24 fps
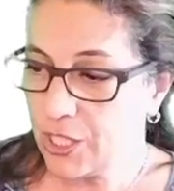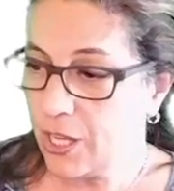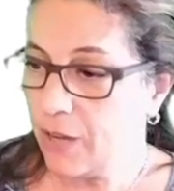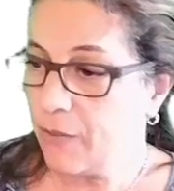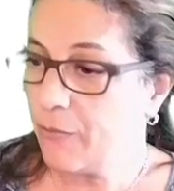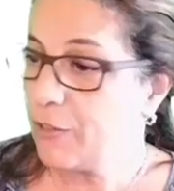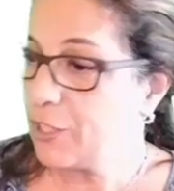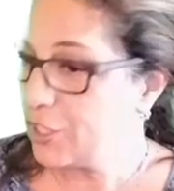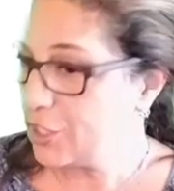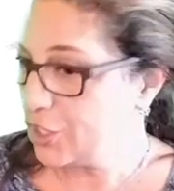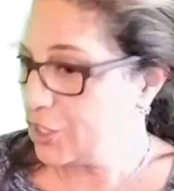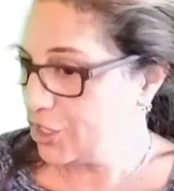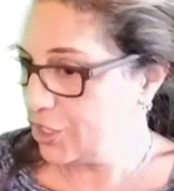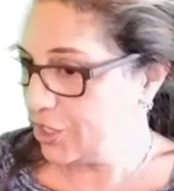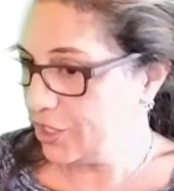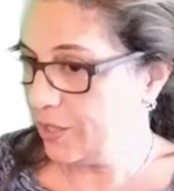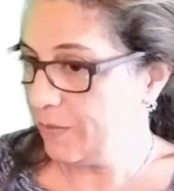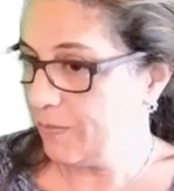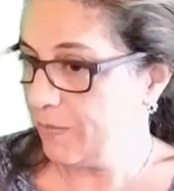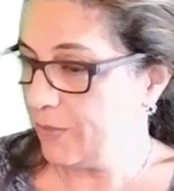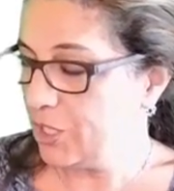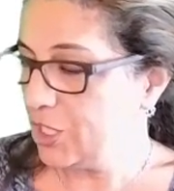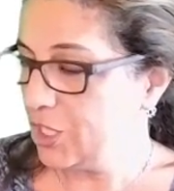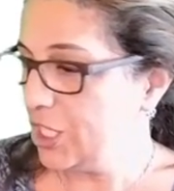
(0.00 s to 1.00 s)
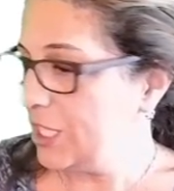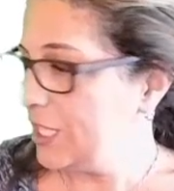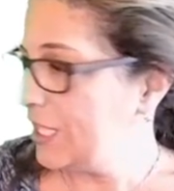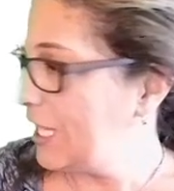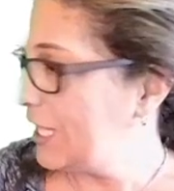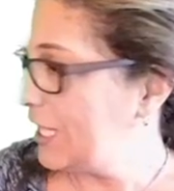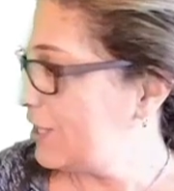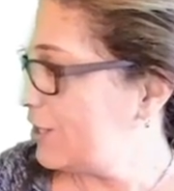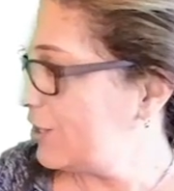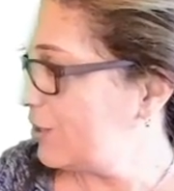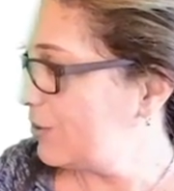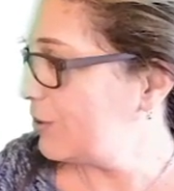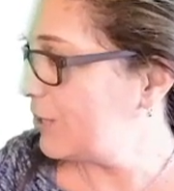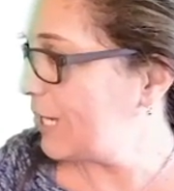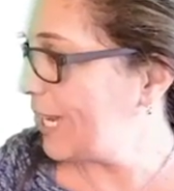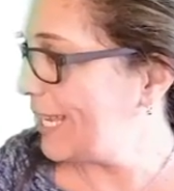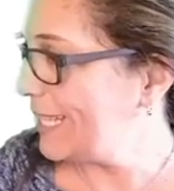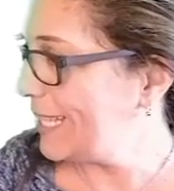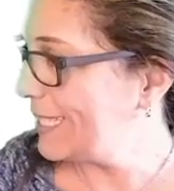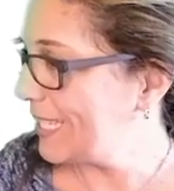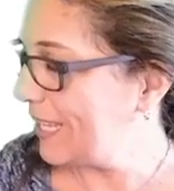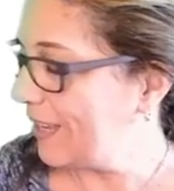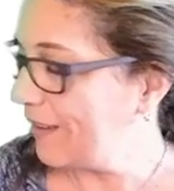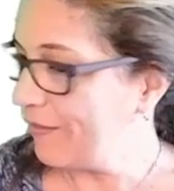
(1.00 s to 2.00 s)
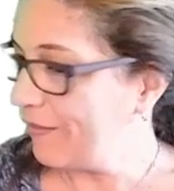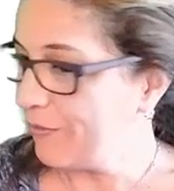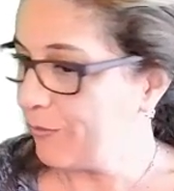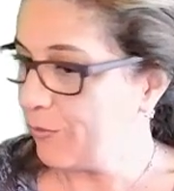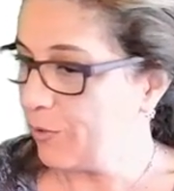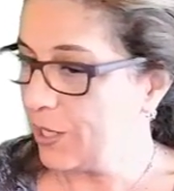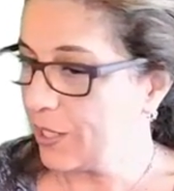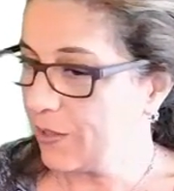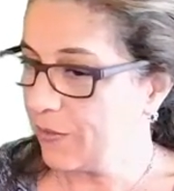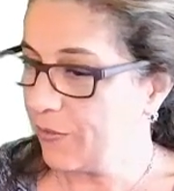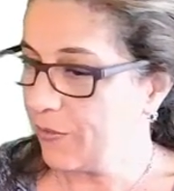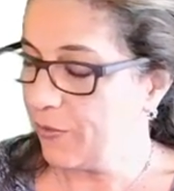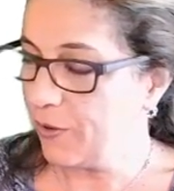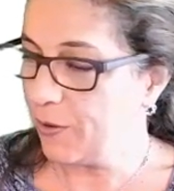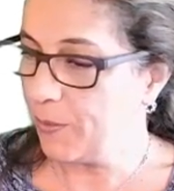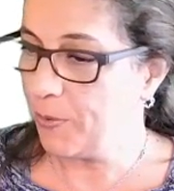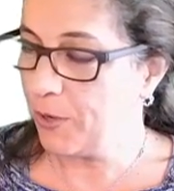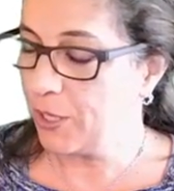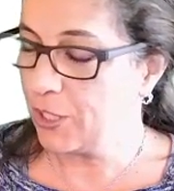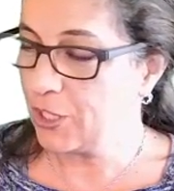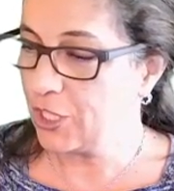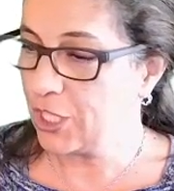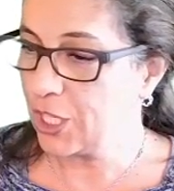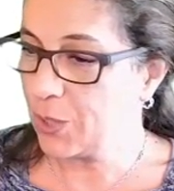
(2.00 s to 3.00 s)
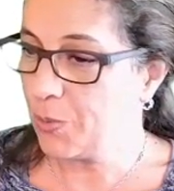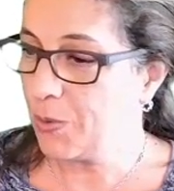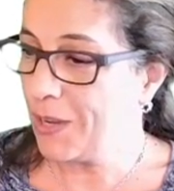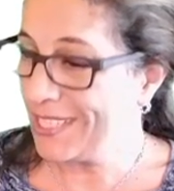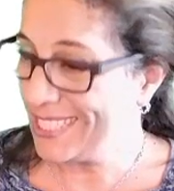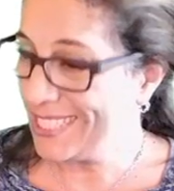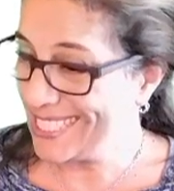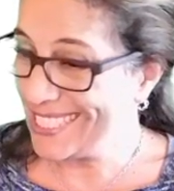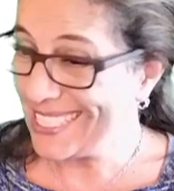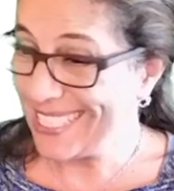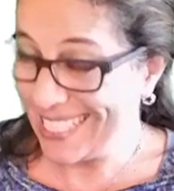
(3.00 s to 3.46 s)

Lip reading: of which the machine that you guys have worked for, Project One,